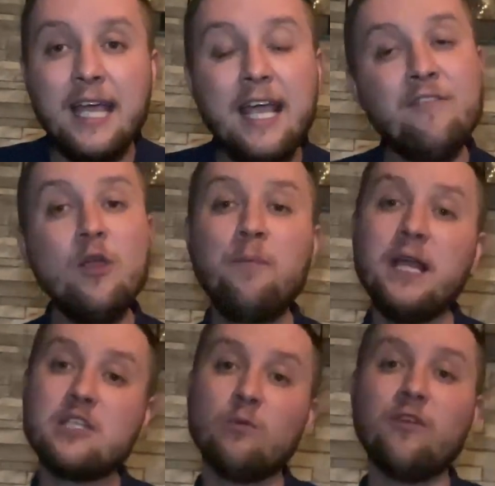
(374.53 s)
If you
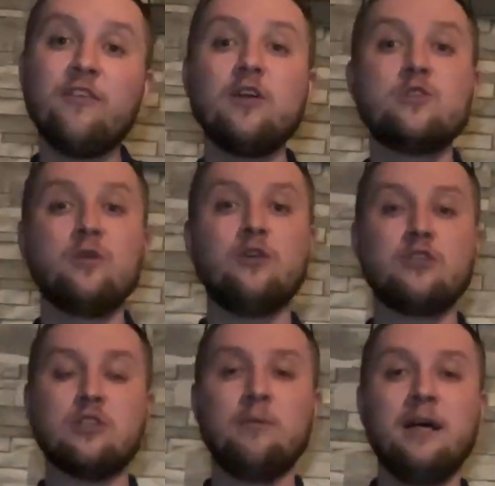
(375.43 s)
picked up the phone to a
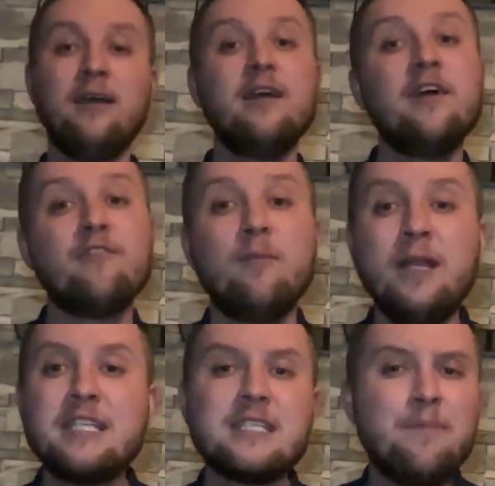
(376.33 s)
customer from
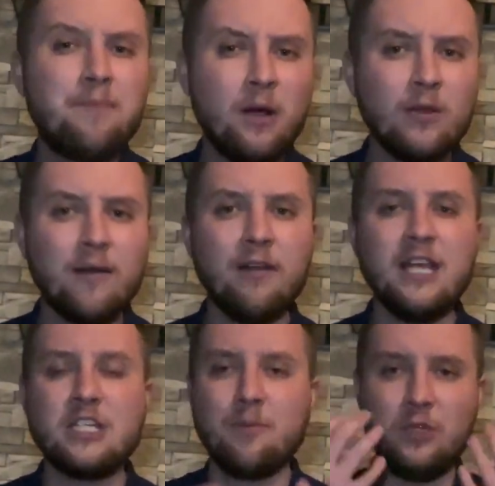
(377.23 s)
listening, building that
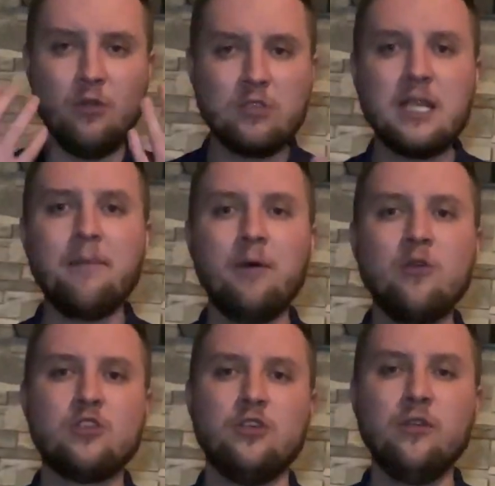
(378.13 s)
relationship and using that
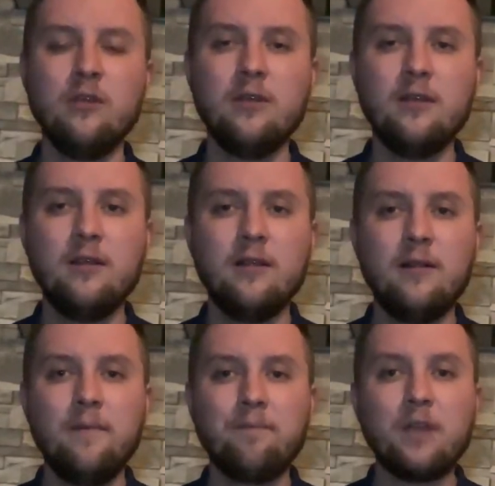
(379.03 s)
emotion,
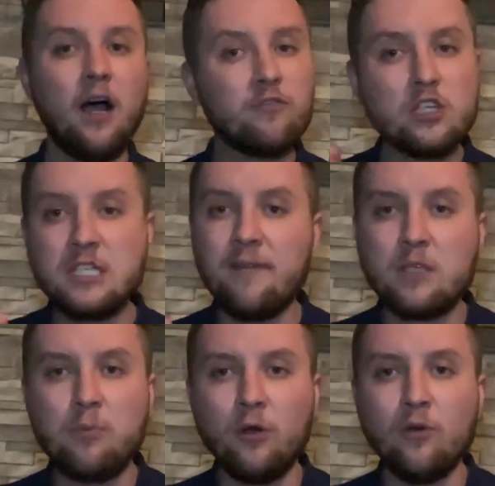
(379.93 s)
I've just seen this
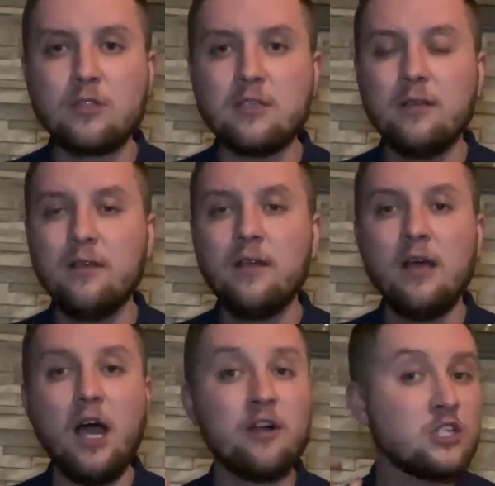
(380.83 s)
product,
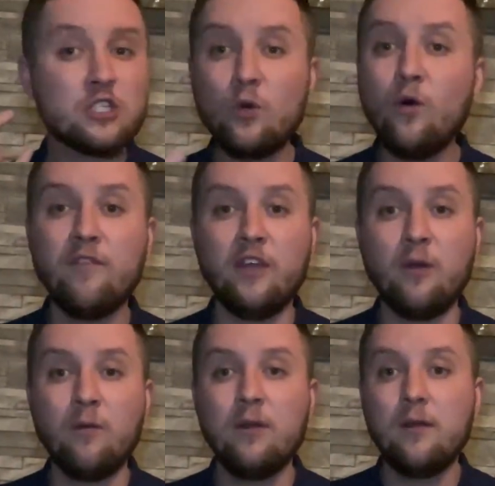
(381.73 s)
I just thought of you.
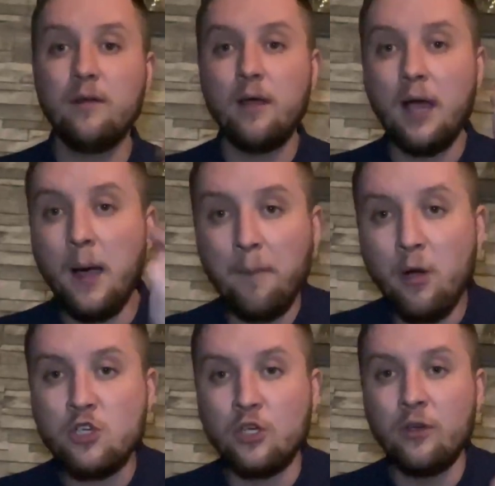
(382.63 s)

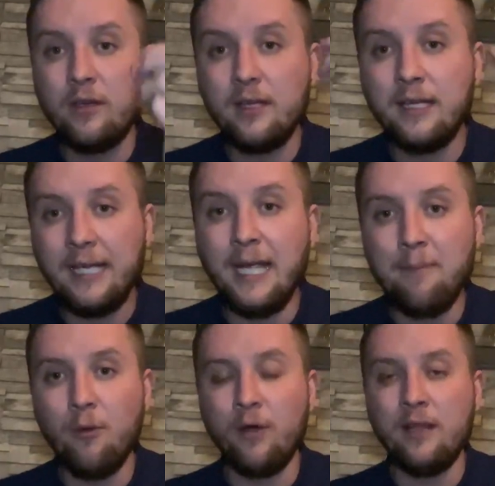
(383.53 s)
Emotion, key
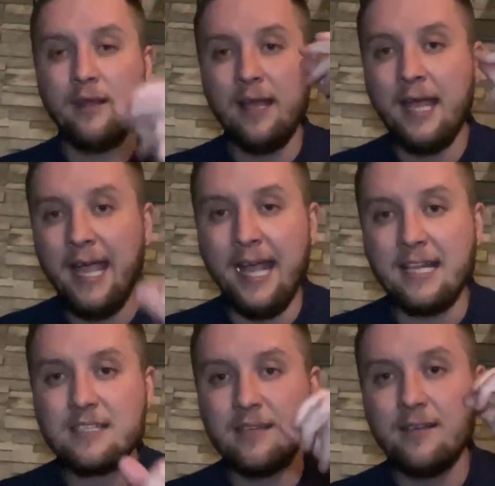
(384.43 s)
point, hit.